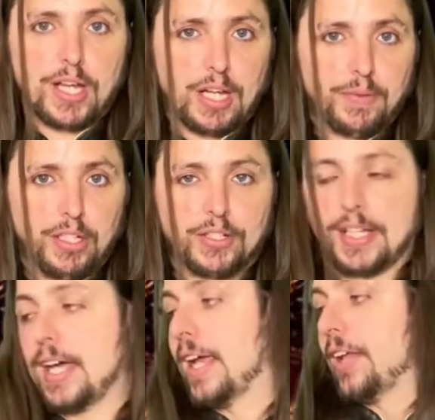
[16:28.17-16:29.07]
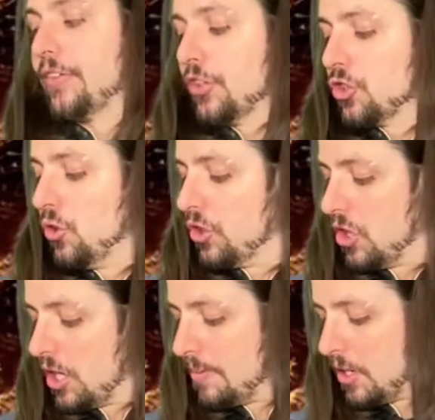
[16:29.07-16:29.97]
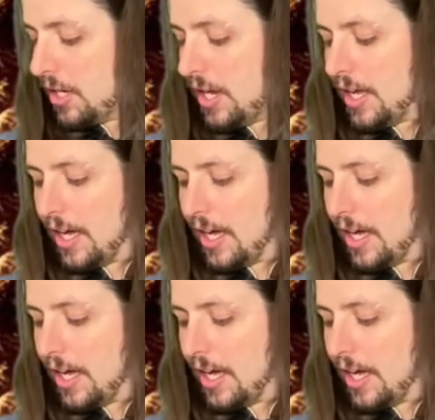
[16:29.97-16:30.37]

kind of we looked at. It has the shoulder armor.